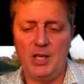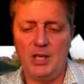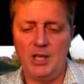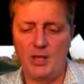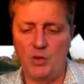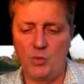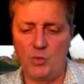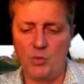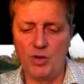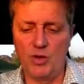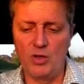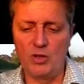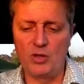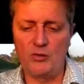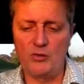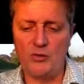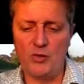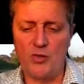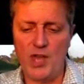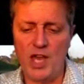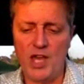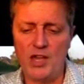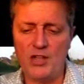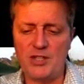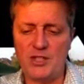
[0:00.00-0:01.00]
In the world of
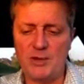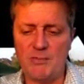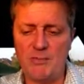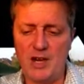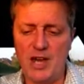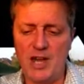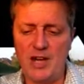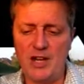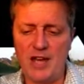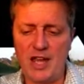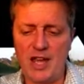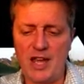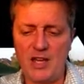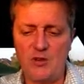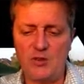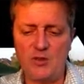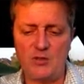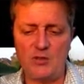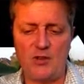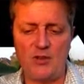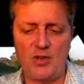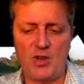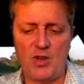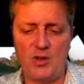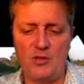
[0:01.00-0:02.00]
creation, men and
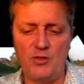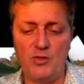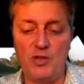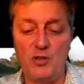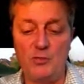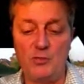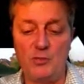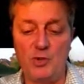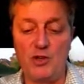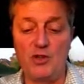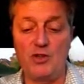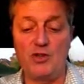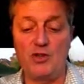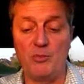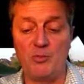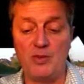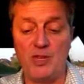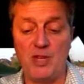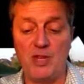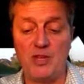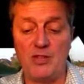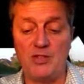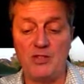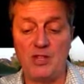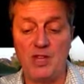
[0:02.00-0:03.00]
angels are the only spiritual
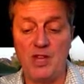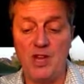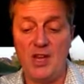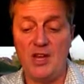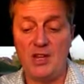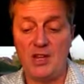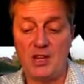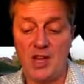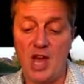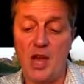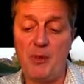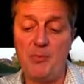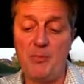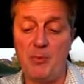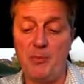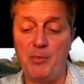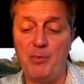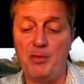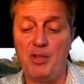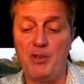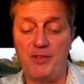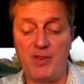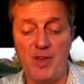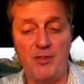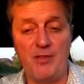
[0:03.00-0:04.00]
beings
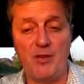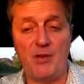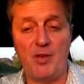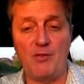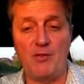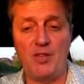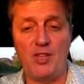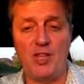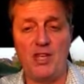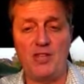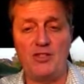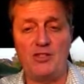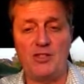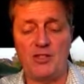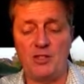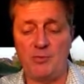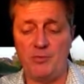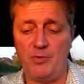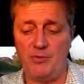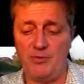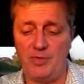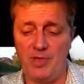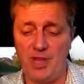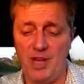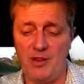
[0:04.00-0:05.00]
capable of having a
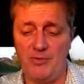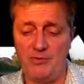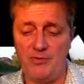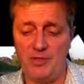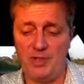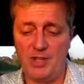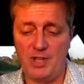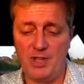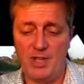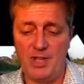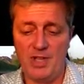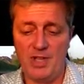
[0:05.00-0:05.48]
relationship of love.